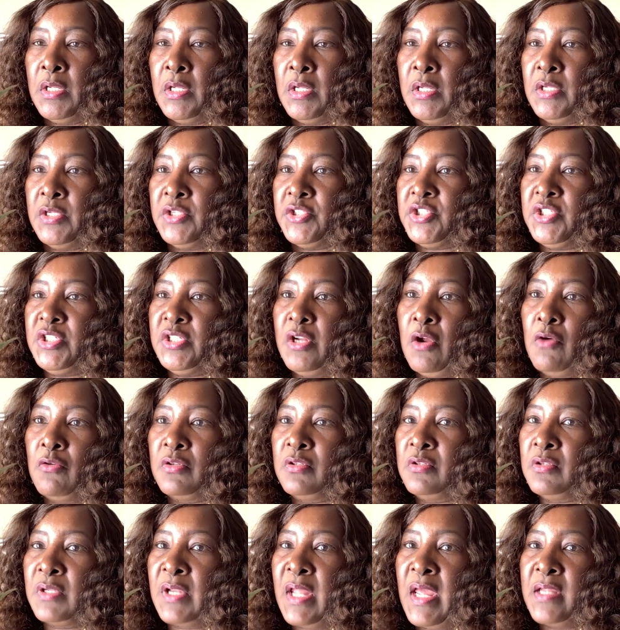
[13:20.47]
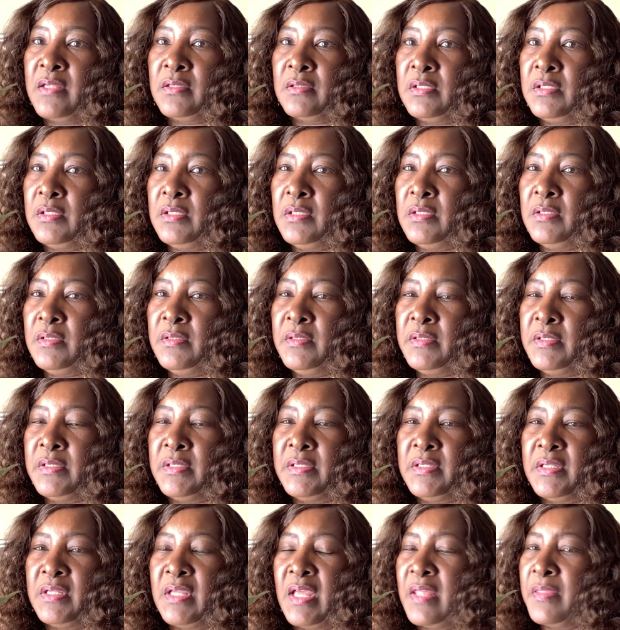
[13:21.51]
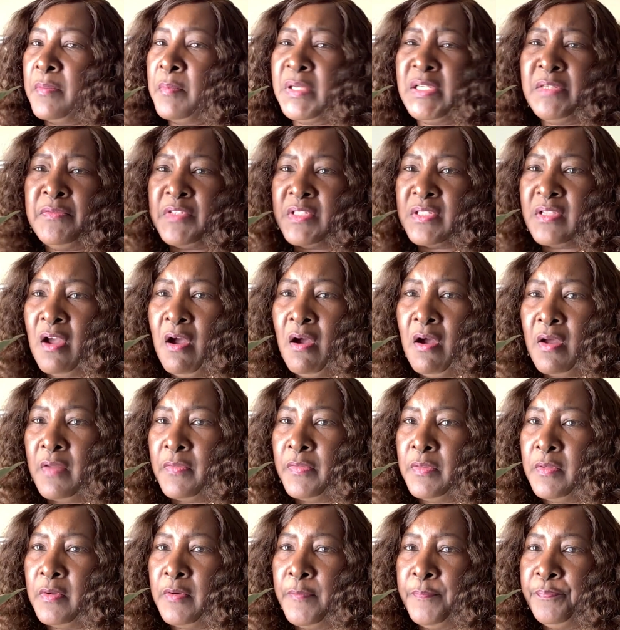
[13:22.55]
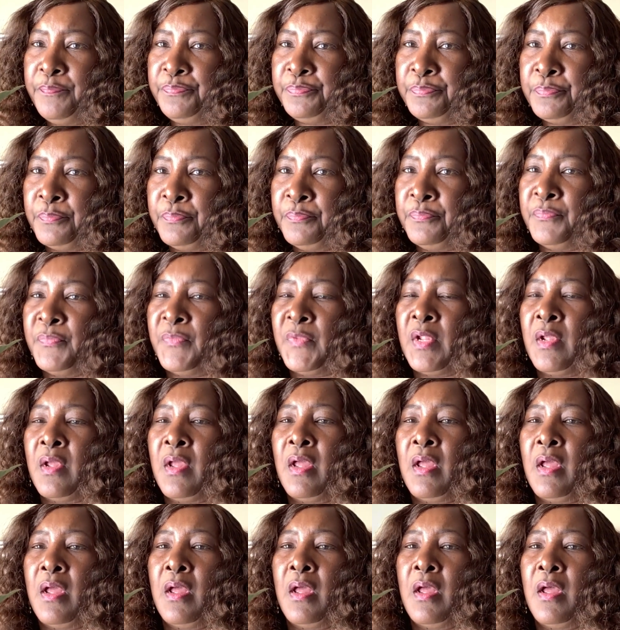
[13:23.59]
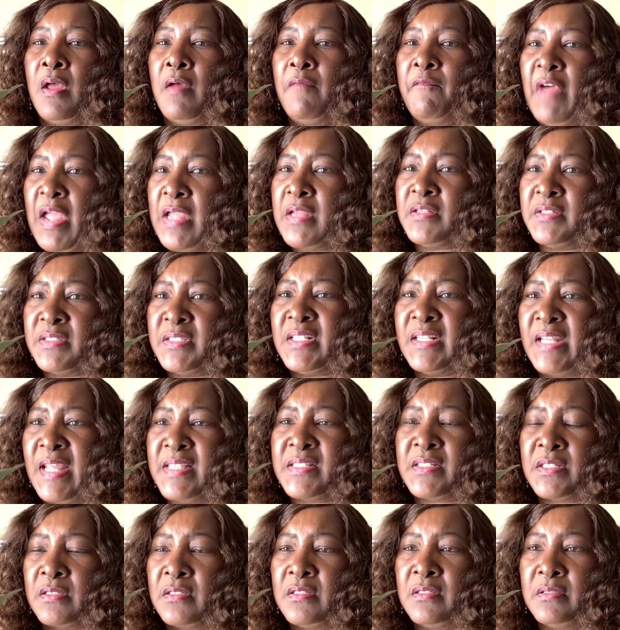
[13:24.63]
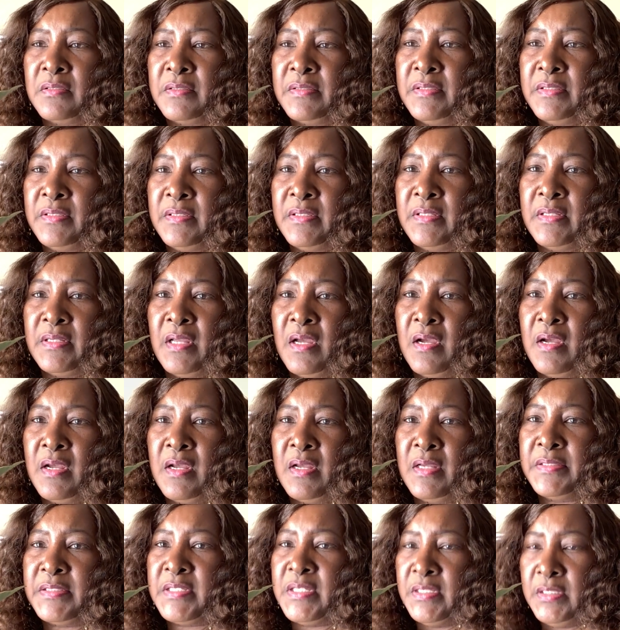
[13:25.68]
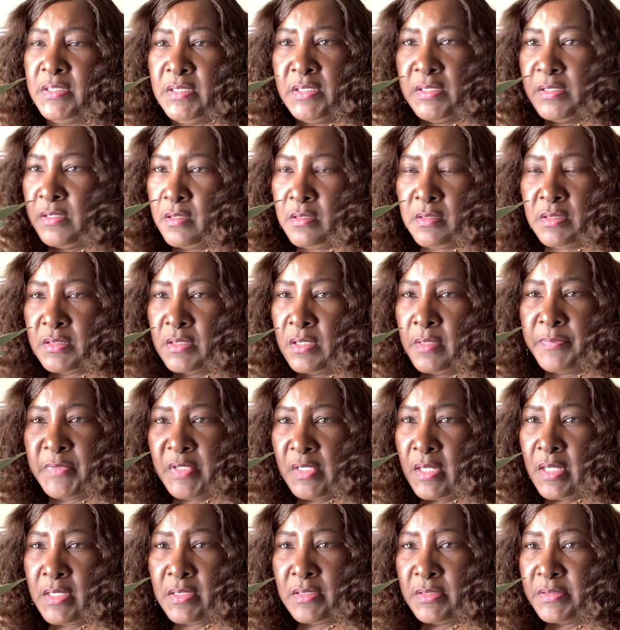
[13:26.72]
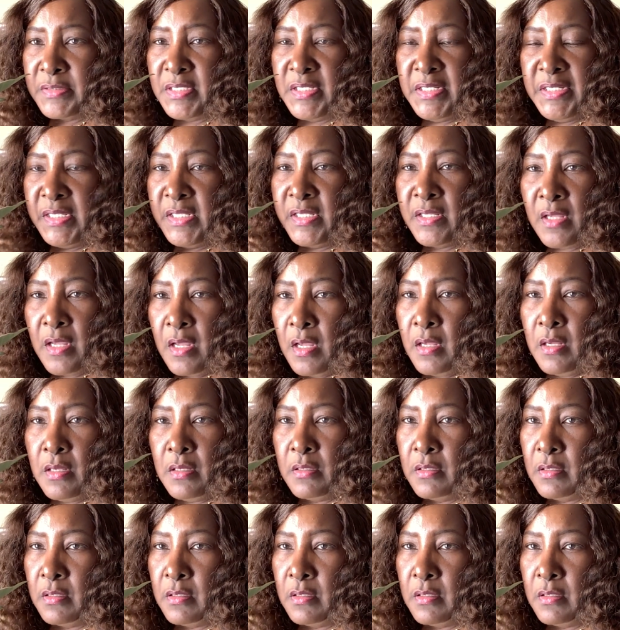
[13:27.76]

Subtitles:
She don't look like I believe it's called the ficus elastica Tanika or something like that. Tanika.